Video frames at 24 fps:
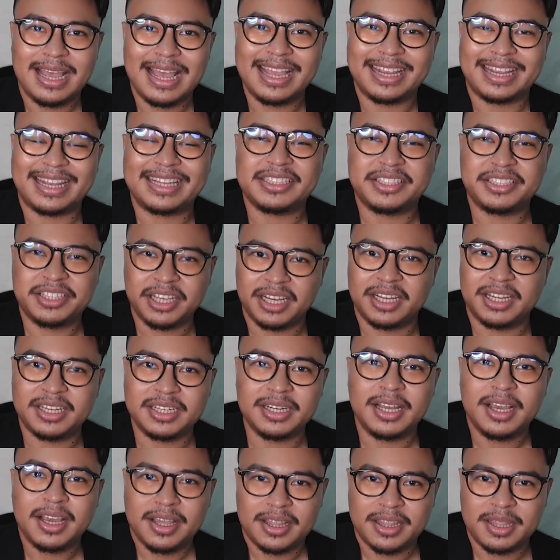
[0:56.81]
and can
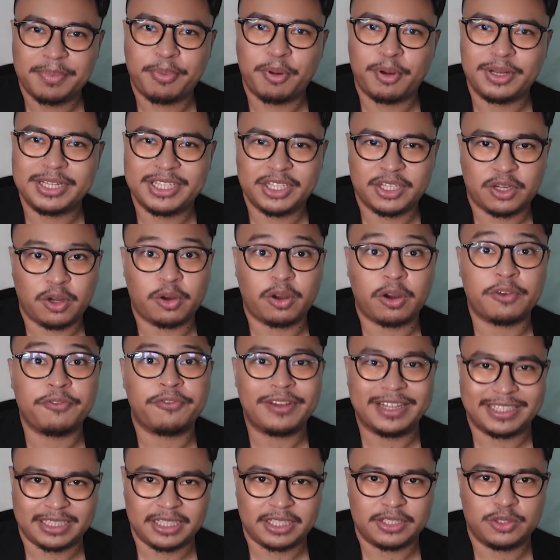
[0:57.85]
turn the political
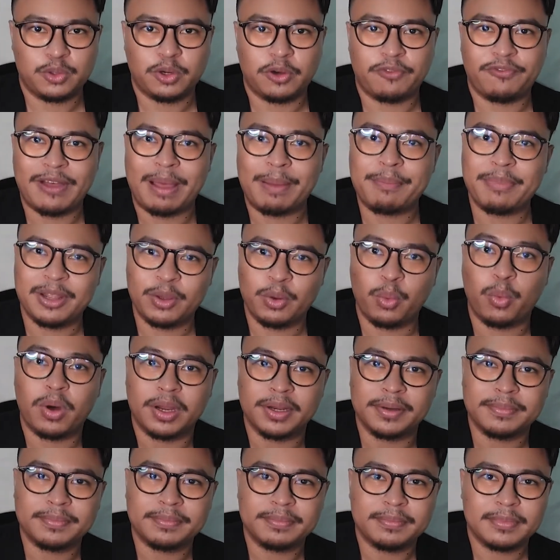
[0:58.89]
conflict to a family
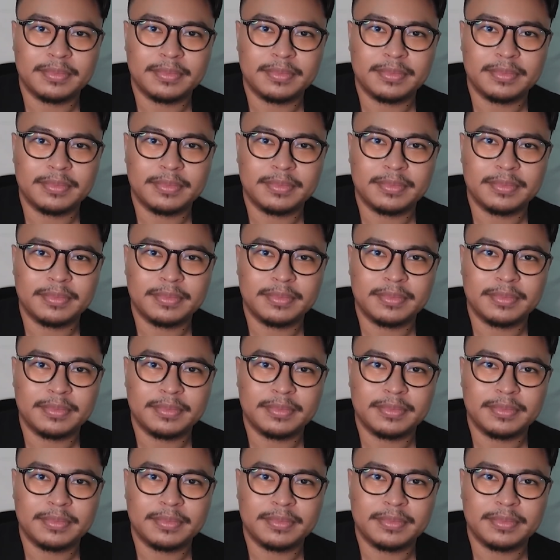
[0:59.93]
one.